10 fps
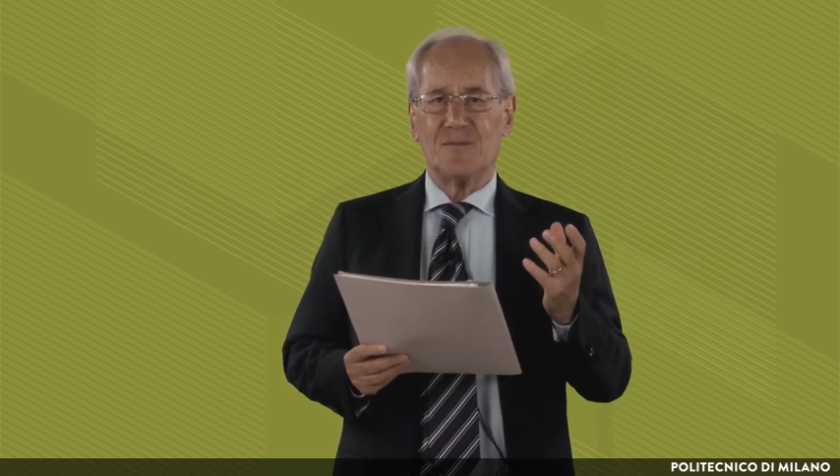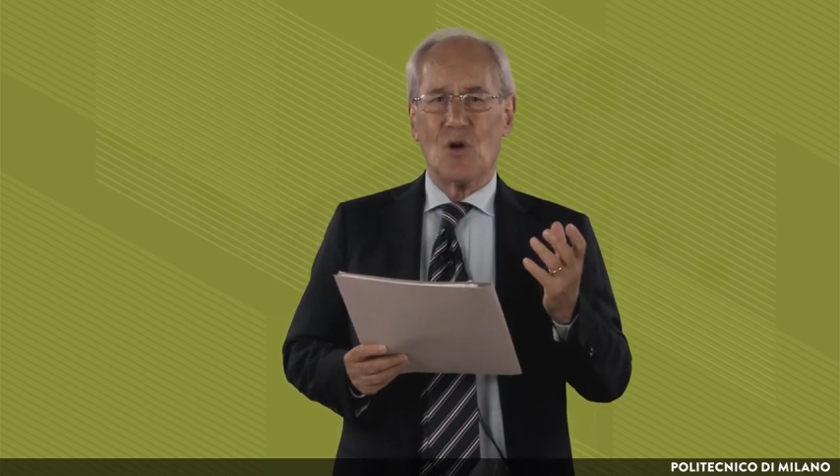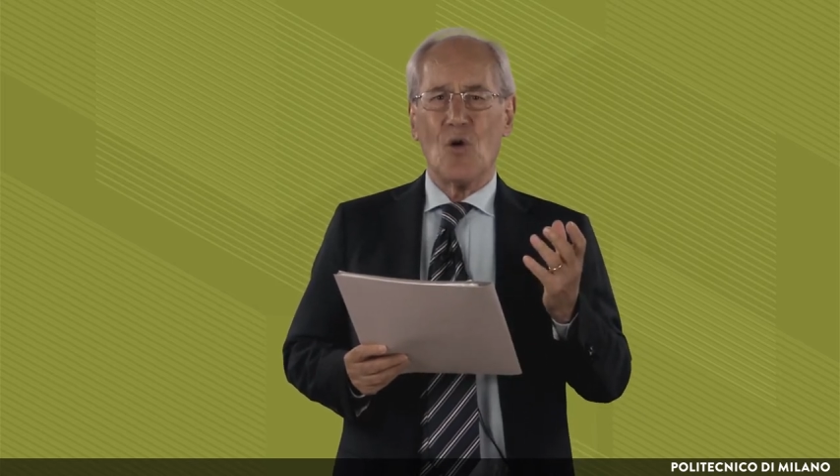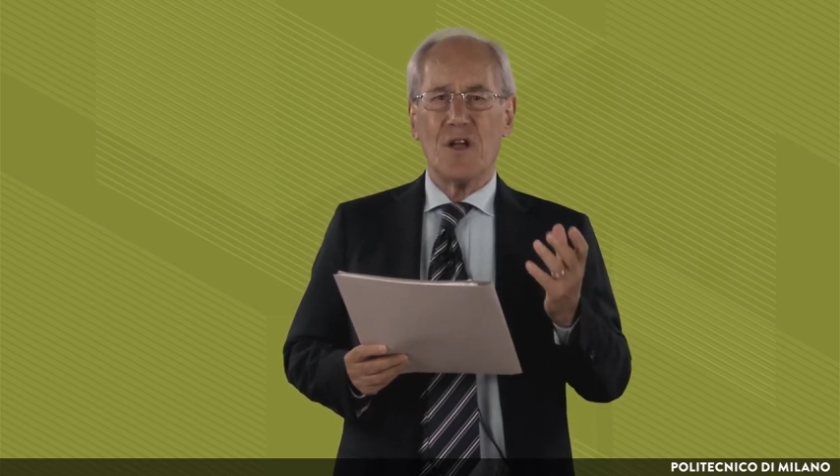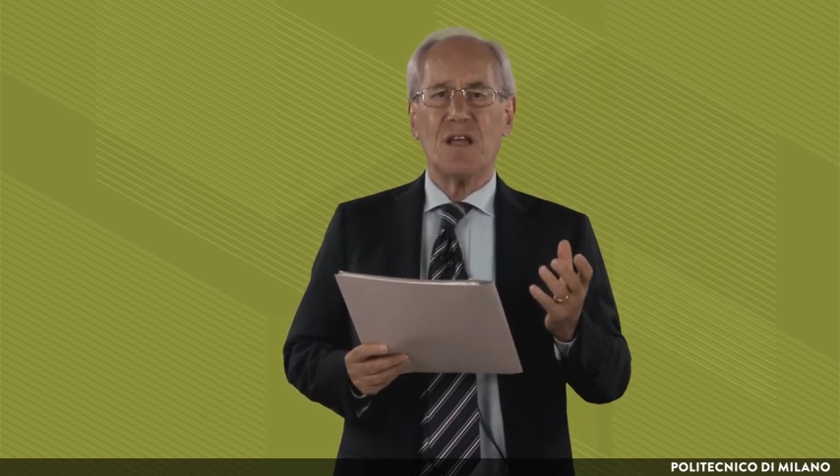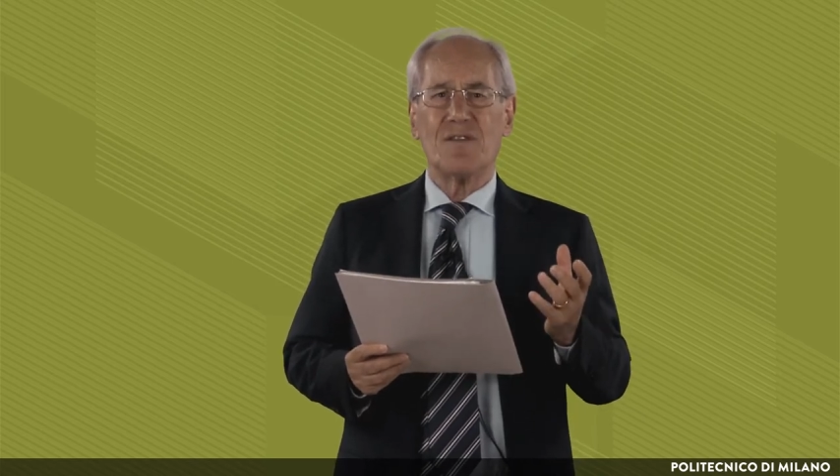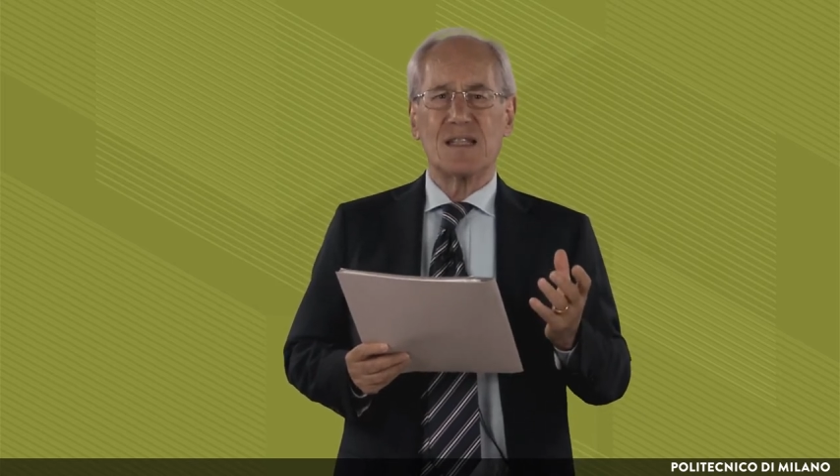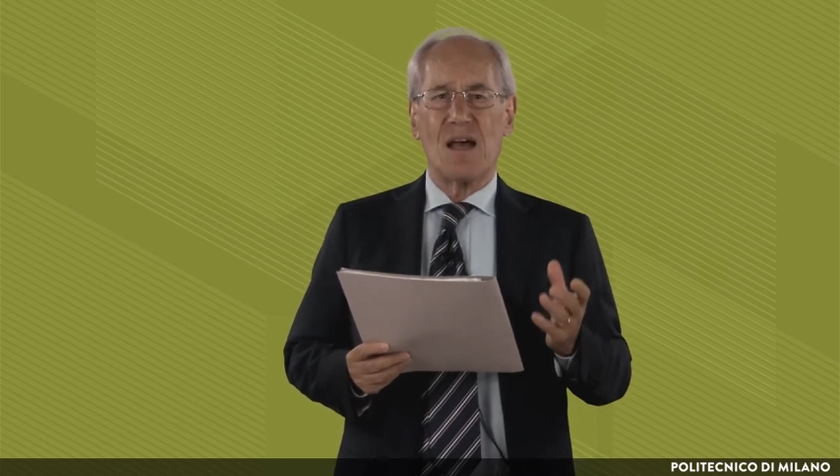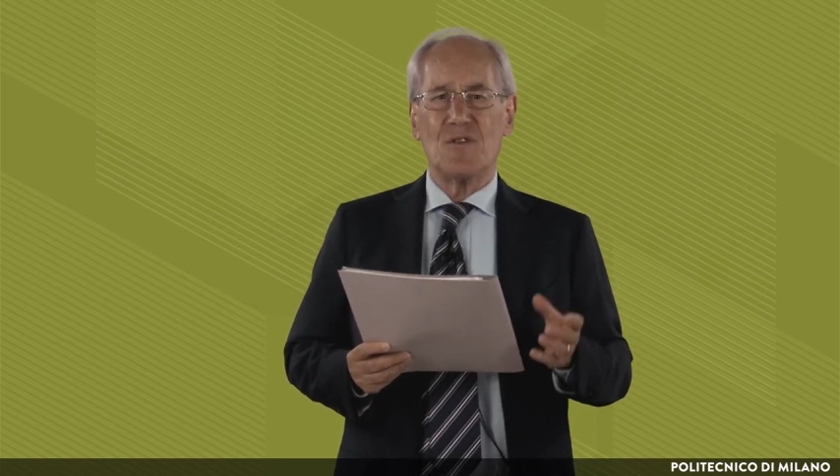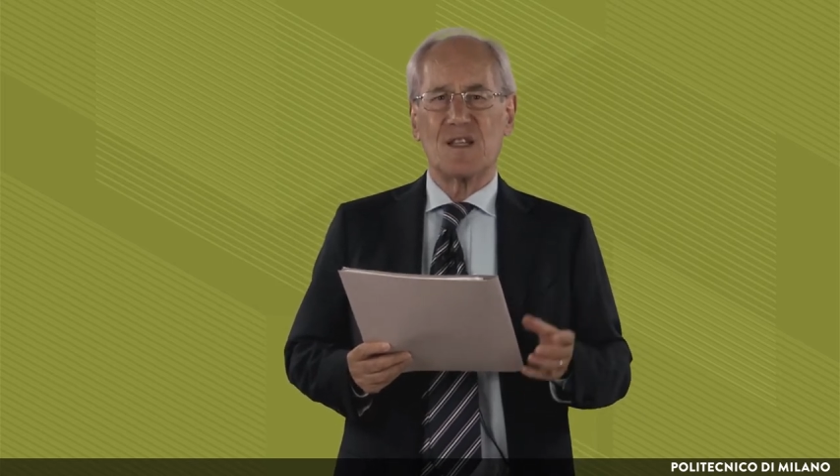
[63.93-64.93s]
who gives
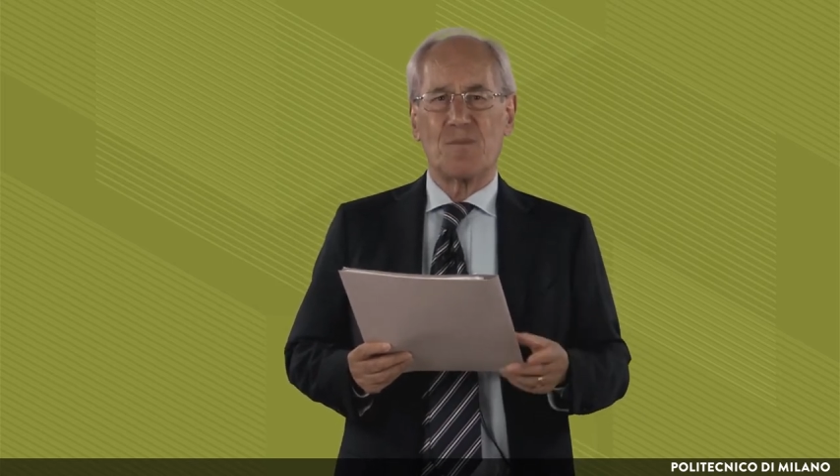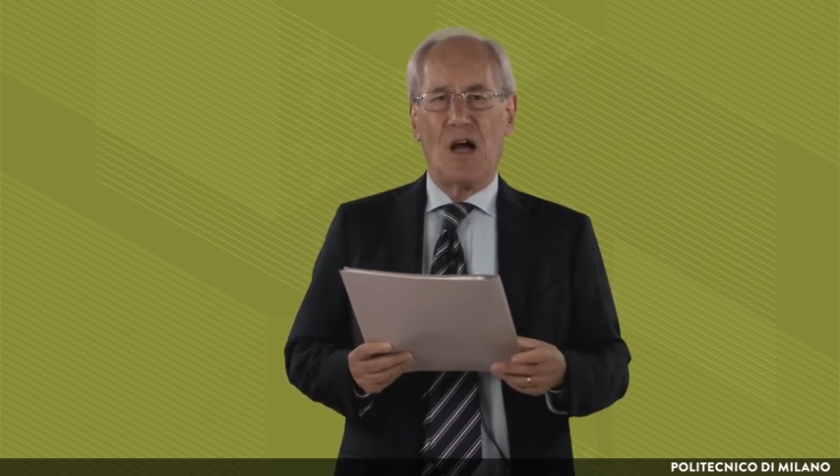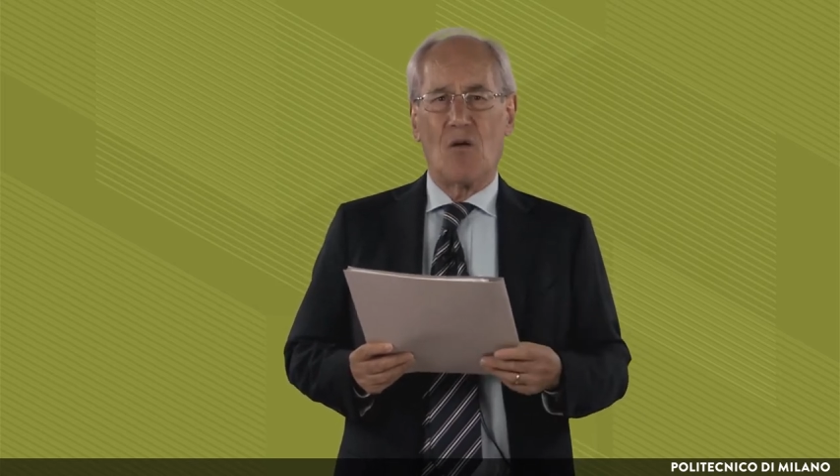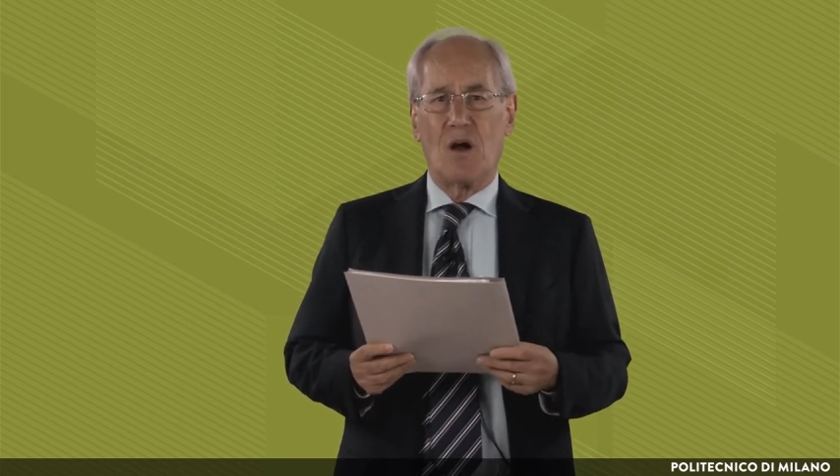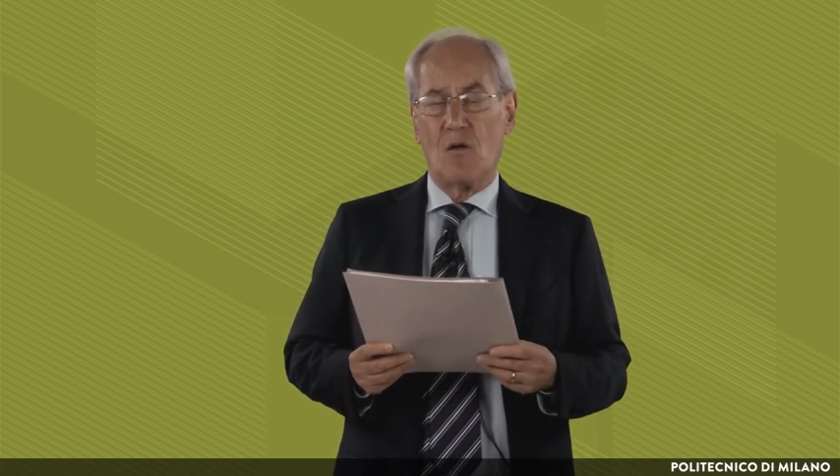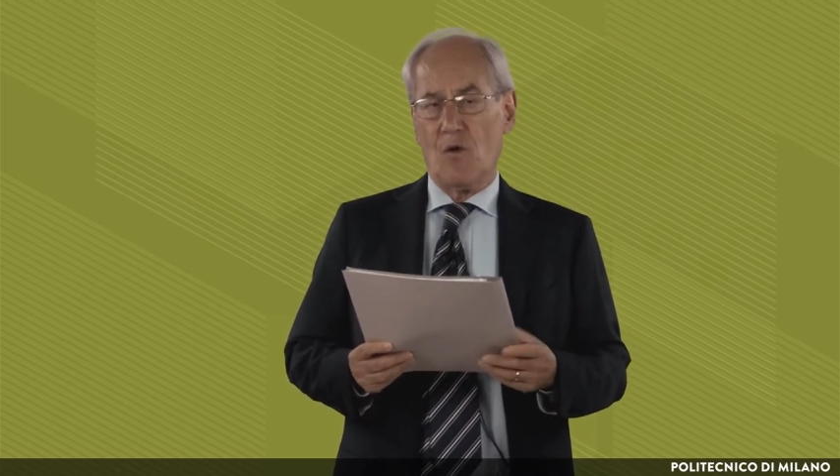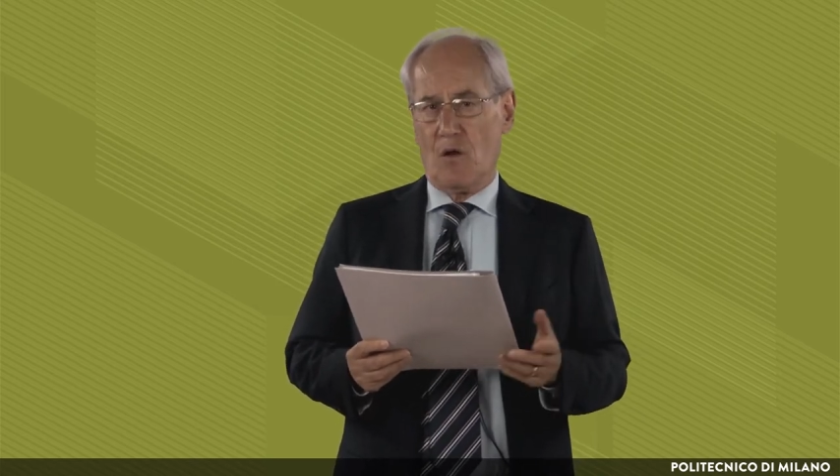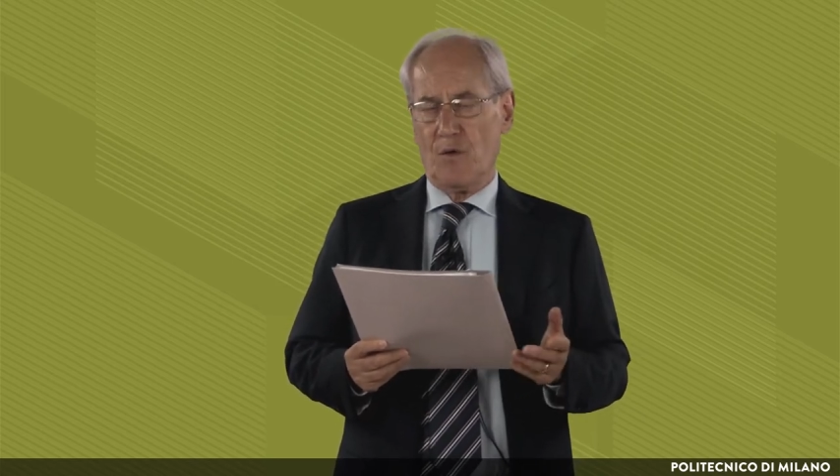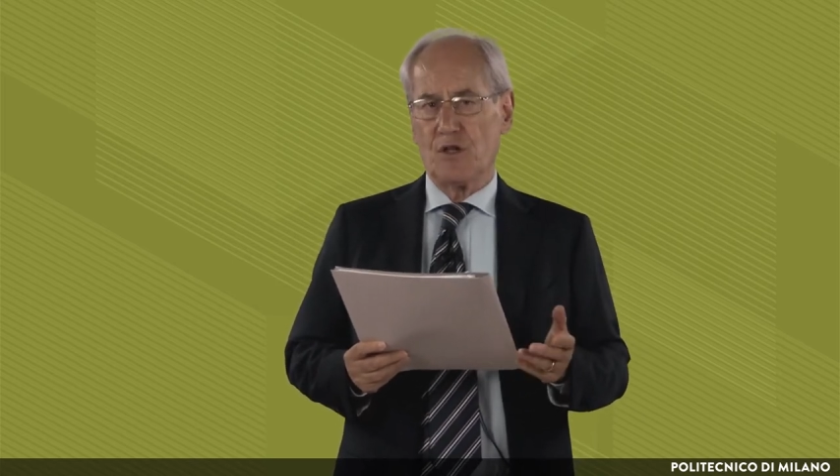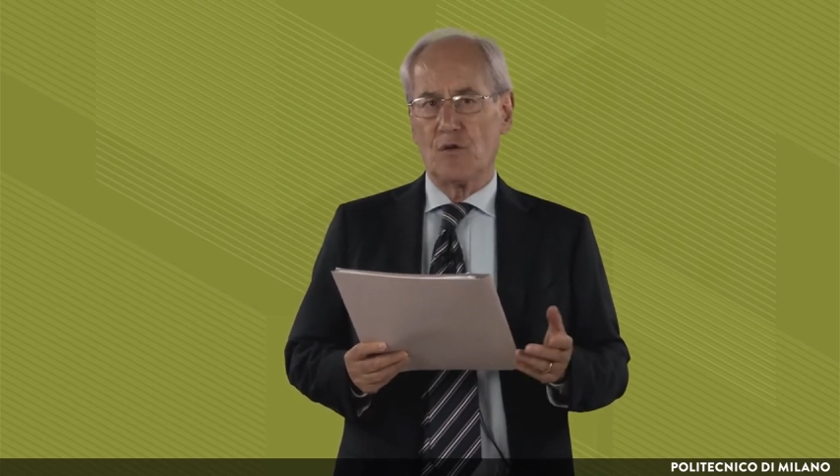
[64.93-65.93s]
them this power?
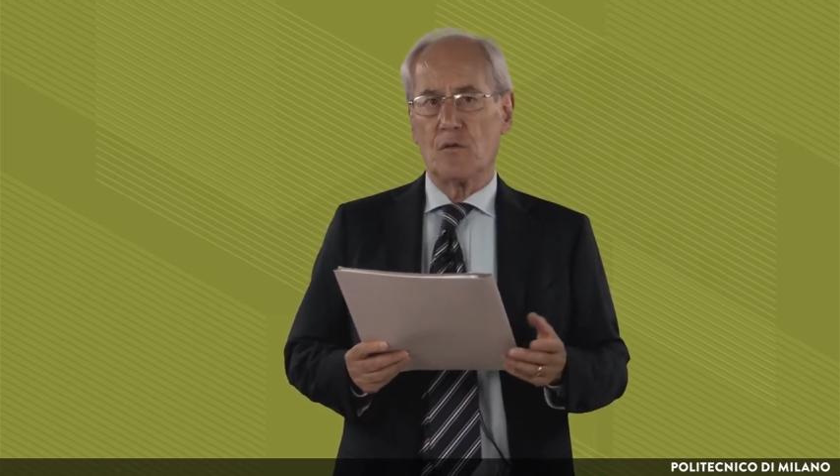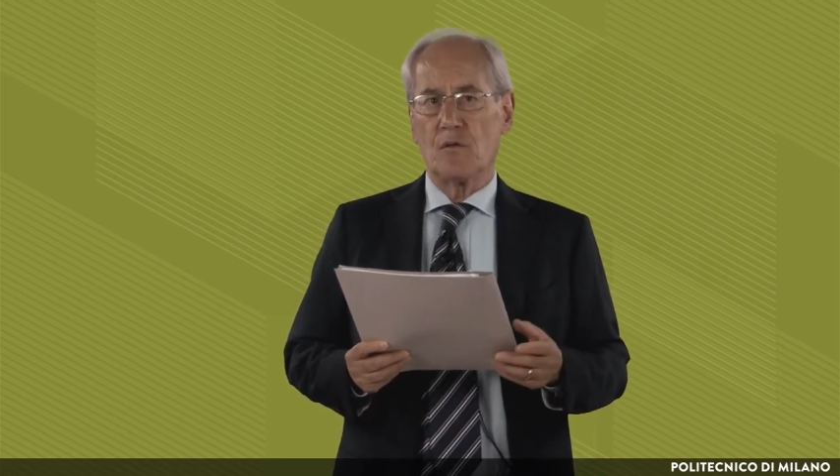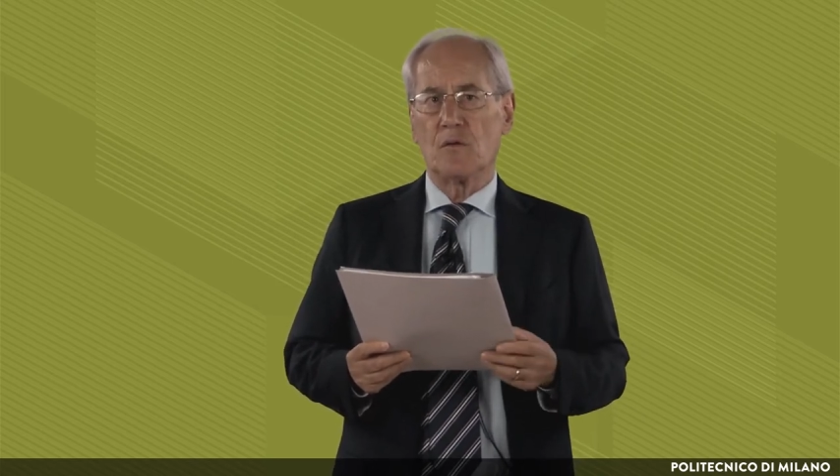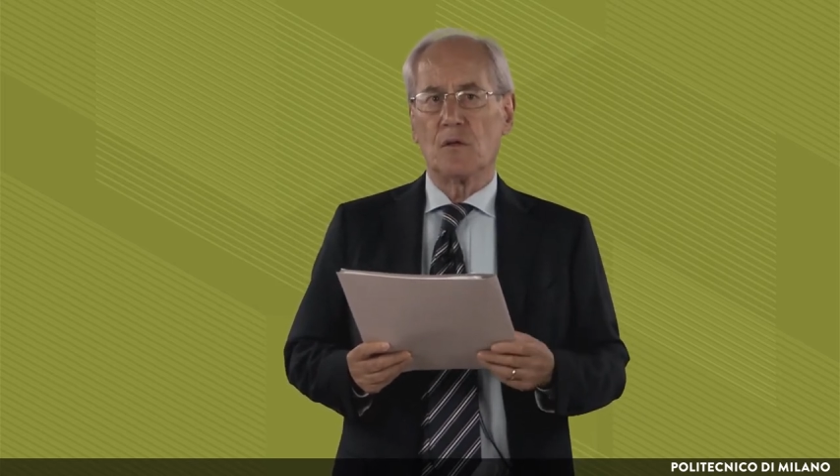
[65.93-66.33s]
Well, we do.